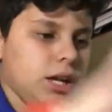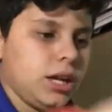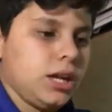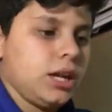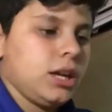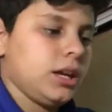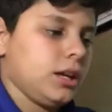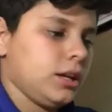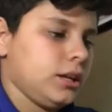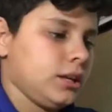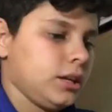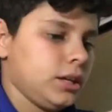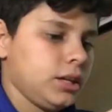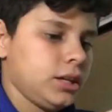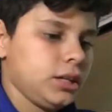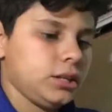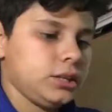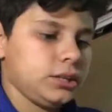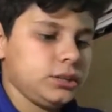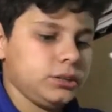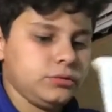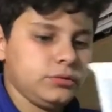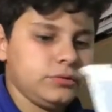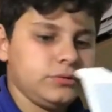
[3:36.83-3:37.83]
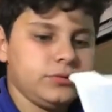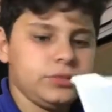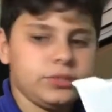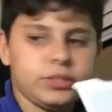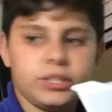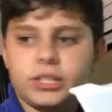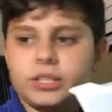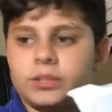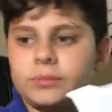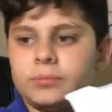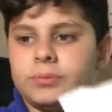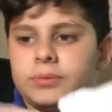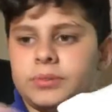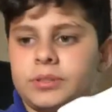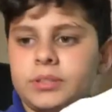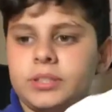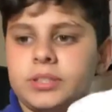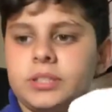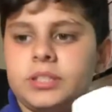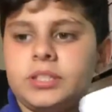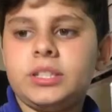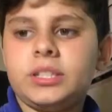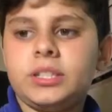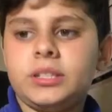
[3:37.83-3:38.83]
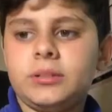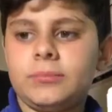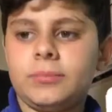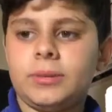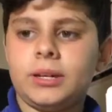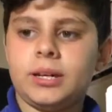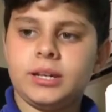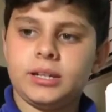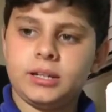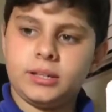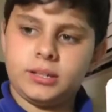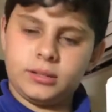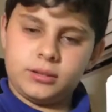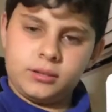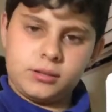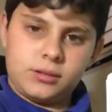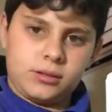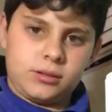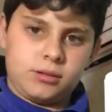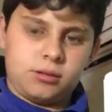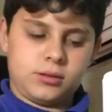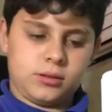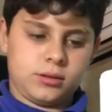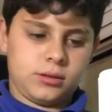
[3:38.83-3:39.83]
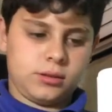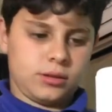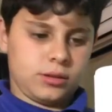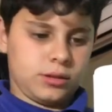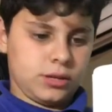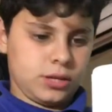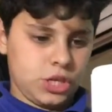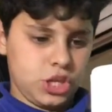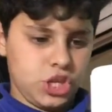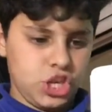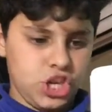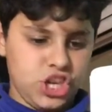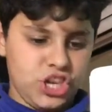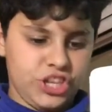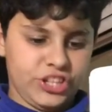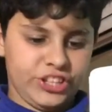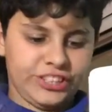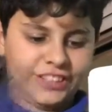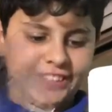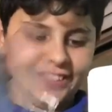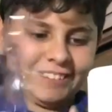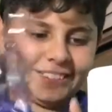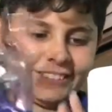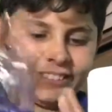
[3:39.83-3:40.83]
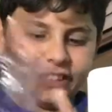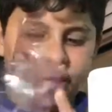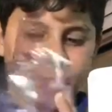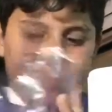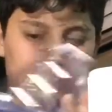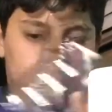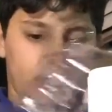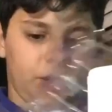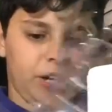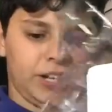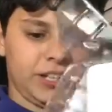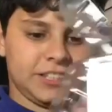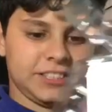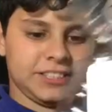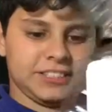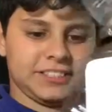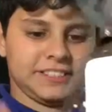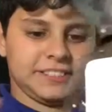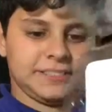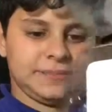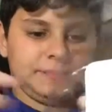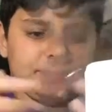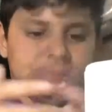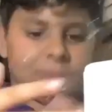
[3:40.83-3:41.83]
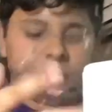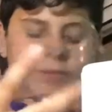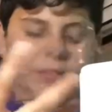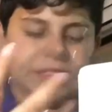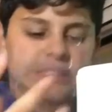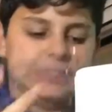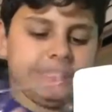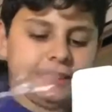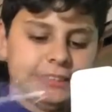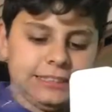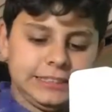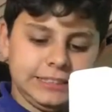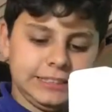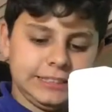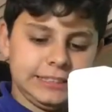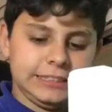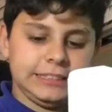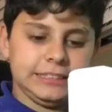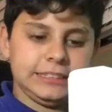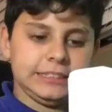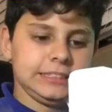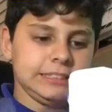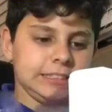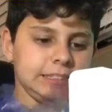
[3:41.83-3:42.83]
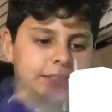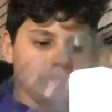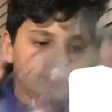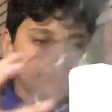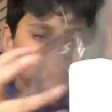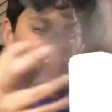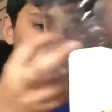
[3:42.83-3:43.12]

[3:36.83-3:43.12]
Oh, forgot to put this thing back in the box. Okay,